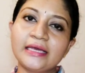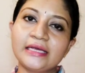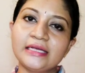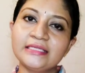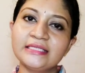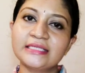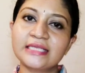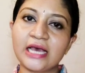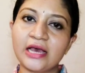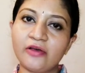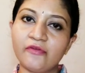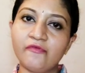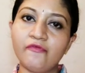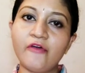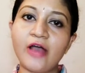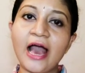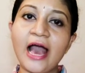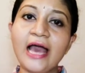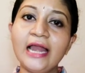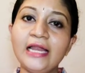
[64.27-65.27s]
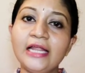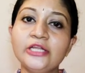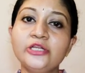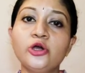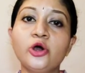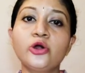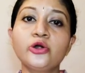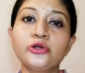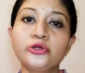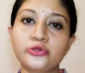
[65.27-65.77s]
is
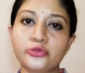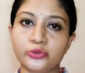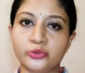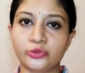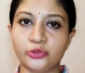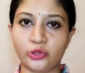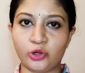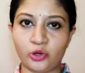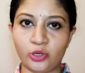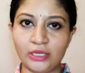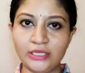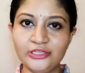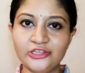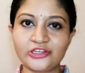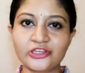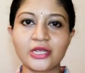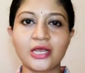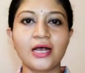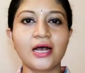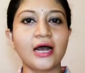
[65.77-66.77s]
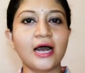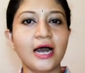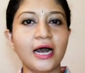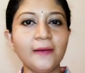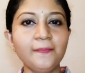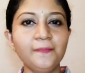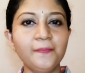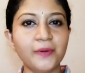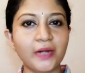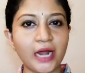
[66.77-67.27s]
valid or true knowledge.
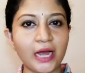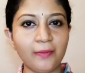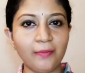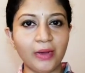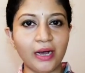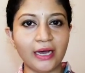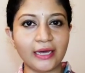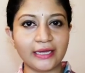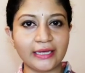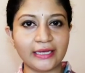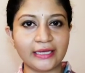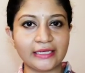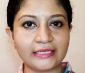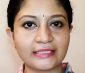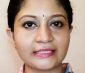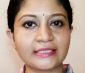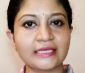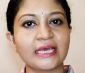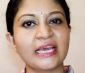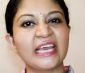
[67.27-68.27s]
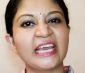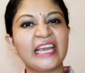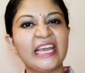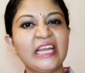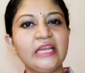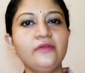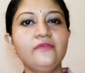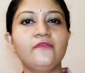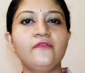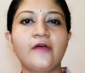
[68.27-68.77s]
Aprama is
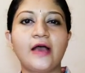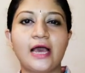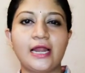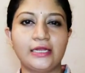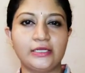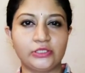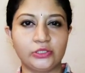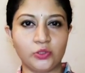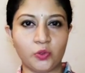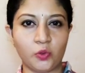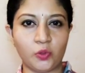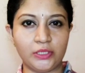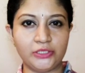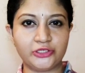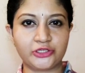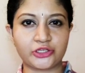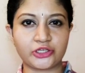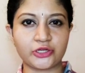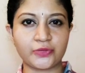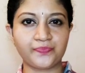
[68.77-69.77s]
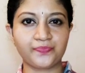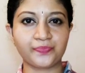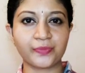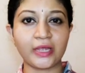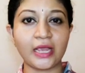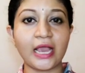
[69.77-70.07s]
invalid knowledge.